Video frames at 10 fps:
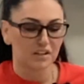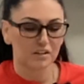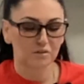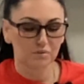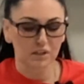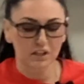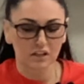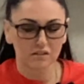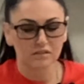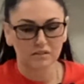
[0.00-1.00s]

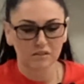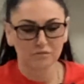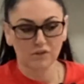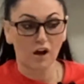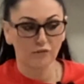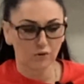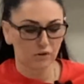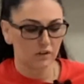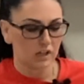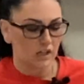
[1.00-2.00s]
really
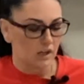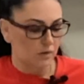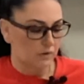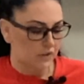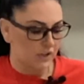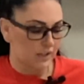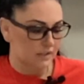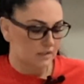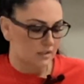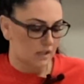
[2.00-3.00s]
thoughtful with
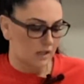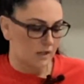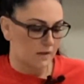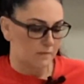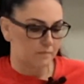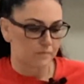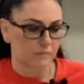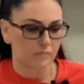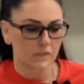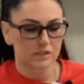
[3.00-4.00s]
things. So
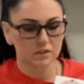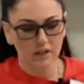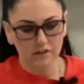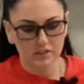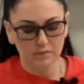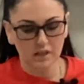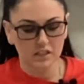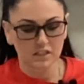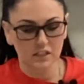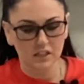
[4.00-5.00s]
that's some
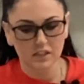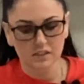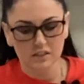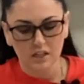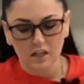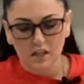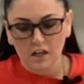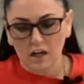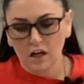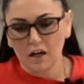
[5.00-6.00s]
ideas.
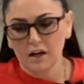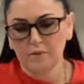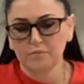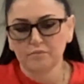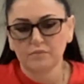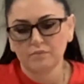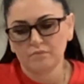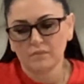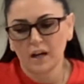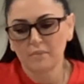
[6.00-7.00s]
I
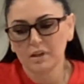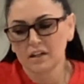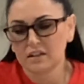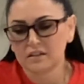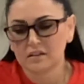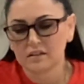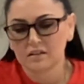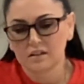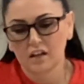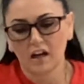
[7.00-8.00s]
mean,
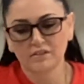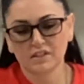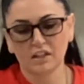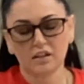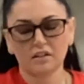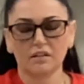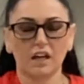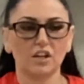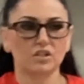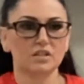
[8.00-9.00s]
I've seen
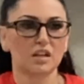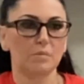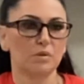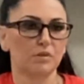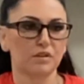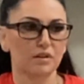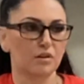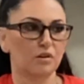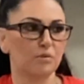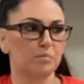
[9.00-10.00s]
agents come in with
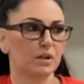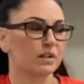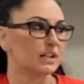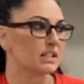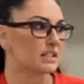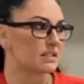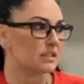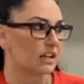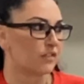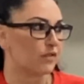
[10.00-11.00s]
little booklets
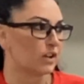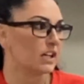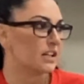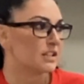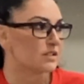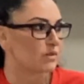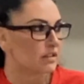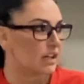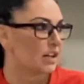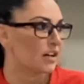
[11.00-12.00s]
like for kids with
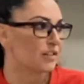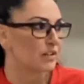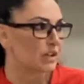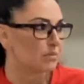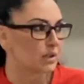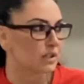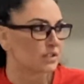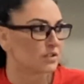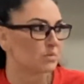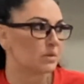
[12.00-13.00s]
like coloring
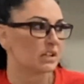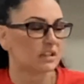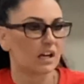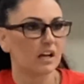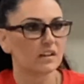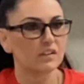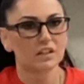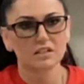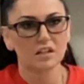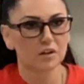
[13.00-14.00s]
books or something like that they
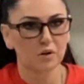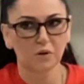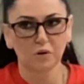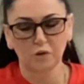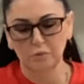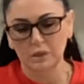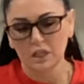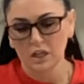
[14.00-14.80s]
could take home.